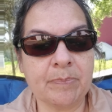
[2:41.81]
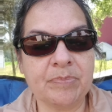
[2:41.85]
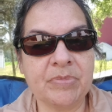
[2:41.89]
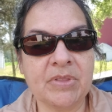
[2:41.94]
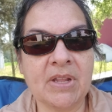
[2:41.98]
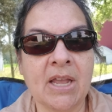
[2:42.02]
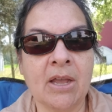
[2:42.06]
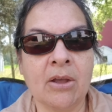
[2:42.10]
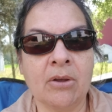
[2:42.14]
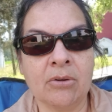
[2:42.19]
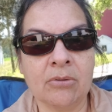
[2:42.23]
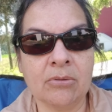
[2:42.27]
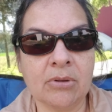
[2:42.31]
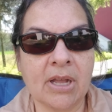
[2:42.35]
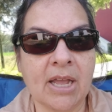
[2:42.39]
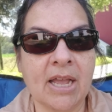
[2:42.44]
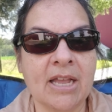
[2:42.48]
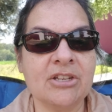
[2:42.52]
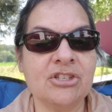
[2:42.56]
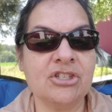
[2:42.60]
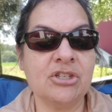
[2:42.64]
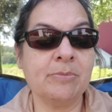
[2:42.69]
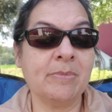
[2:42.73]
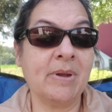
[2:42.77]
Now,
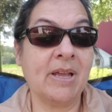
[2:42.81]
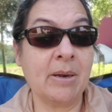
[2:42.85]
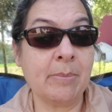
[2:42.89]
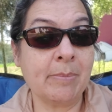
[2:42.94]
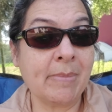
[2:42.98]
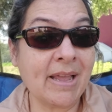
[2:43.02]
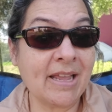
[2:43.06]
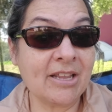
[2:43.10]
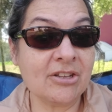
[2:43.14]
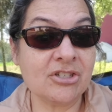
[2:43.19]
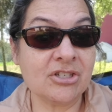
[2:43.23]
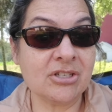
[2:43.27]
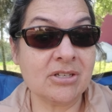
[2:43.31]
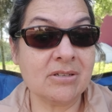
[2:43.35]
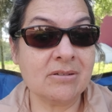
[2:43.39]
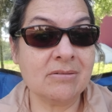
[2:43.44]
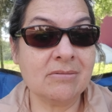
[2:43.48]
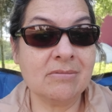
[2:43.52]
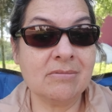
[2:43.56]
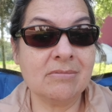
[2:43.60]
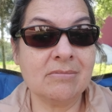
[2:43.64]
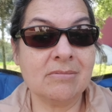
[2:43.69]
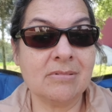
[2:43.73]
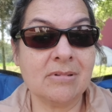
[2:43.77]
as you might
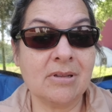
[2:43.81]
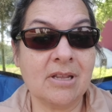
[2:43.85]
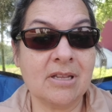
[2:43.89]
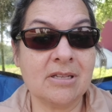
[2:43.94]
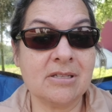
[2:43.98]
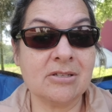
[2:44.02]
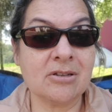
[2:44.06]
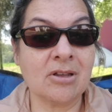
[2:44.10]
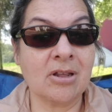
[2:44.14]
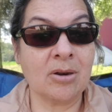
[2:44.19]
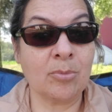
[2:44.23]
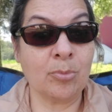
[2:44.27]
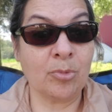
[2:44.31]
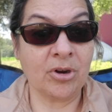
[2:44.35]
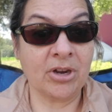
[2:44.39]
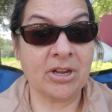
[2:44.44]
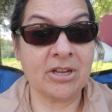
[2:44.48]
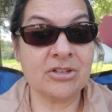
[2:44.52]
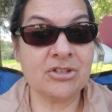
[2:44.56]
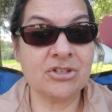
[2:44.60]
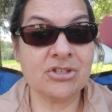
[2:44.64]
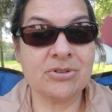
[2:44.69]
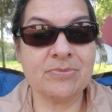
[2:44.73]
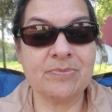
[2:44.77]
imagine, it's on a
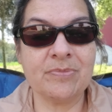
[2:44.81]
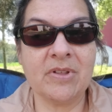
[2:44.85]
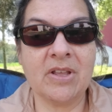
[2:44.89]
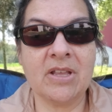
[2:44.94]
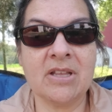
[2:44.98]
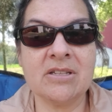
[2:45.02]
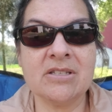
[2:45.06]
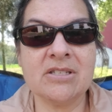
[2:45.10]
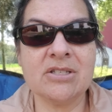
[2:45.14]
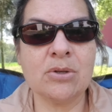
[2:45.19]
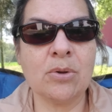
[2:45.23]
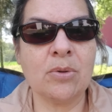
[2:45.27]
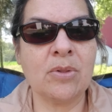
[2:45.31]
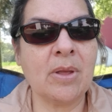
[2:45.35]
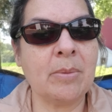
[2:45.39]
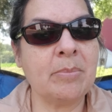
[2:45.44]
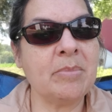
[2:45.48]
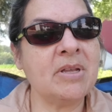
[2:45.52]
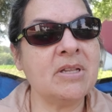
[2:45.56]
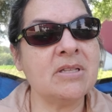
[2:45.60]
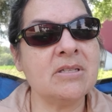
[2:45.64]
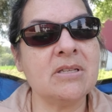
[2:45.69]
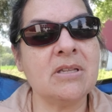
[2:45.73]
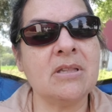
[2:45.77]
bridge, and so that
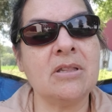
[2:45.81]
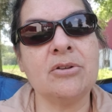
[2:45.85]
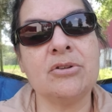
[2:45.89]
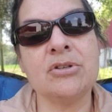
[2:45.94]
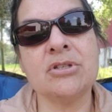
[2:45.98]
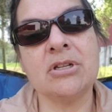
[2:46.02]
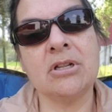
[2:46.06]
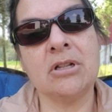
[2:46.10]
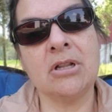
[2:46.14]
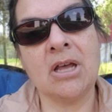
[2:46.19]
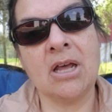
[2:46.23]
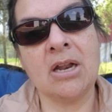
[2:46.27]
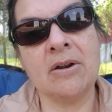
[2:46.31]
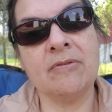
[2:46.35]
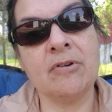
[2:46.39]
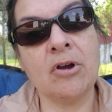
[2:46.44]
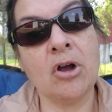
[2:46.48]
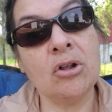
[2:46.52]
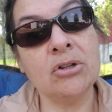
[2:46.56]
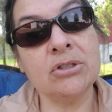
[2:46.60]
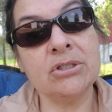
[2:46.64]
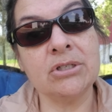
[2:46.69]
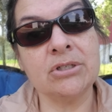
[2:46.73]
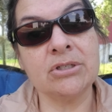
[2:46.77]
means that there's a lot of
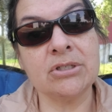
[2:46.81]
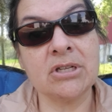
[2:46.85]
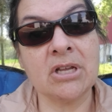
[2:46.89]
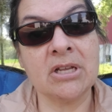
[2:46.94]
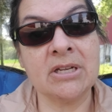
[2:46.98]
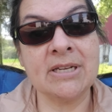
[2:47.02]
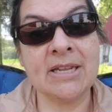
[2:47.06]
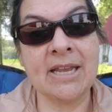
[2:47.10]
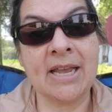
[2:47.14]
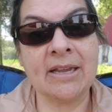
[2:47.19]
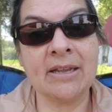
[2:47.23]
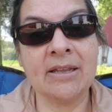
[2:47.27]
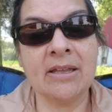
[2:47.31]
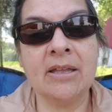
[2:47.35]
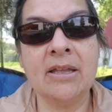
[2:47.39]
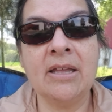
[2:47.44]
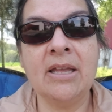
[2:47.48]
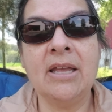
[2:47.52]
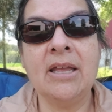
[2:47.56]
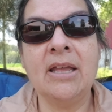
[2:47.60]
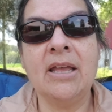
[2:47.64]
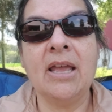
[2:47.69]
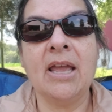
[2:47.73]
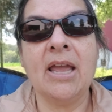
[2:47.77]
altars on deck,
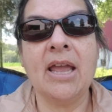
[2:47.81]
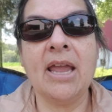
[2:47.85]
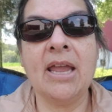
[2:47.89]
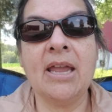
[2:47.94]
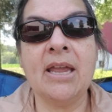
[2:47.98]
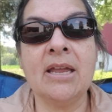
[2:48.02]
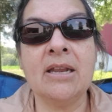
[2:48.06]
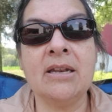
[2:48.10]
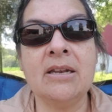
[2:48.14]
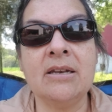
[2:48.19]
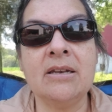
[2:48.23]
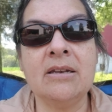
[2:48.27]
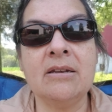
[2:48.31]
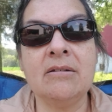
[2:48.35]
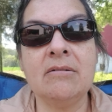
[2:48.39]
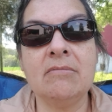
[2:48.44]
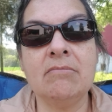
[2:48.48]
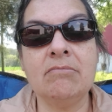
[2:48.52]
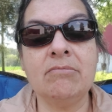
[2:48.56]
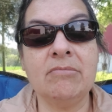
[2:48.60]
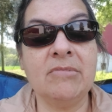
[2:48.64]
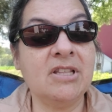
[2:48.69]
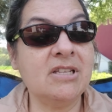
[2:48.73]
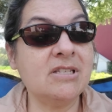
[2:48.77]
and
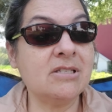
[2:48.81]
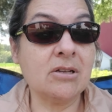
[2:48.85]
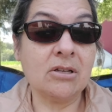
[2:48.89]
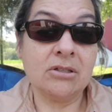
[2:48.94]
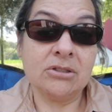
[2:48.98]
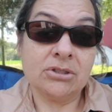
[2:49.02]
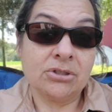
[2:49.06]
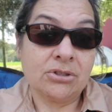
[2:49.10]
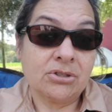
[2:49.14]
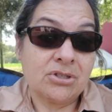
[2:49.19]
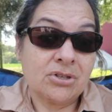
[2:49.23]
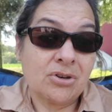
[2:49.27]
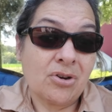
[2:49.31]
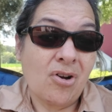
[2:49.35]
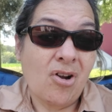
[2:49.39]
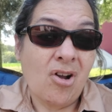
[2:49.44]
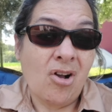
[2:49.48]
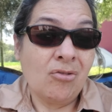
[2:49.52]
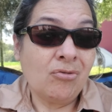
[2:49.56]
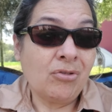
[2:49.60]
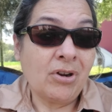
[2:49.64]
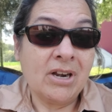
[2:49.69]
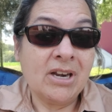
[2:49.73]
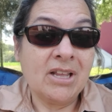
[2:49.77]
these altars are
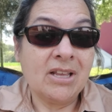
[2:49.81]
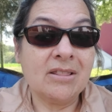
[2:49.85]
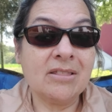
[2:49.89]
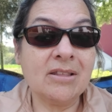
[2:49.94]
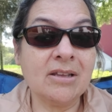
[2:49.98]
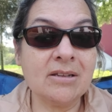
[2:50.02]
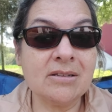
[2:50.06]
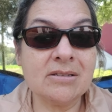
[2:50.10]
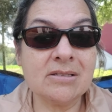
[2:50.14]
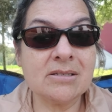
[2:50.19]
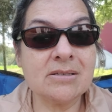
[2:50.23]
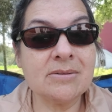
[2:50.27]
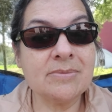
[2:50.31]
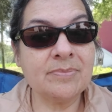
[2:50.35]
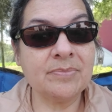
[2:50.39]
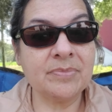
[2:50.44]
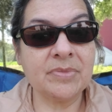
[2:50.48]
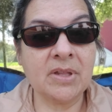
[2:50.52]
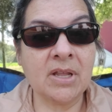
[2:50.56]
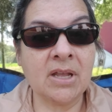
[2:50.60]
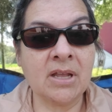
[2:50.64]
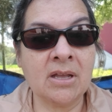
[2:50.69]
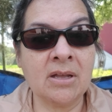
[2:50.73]
all running things.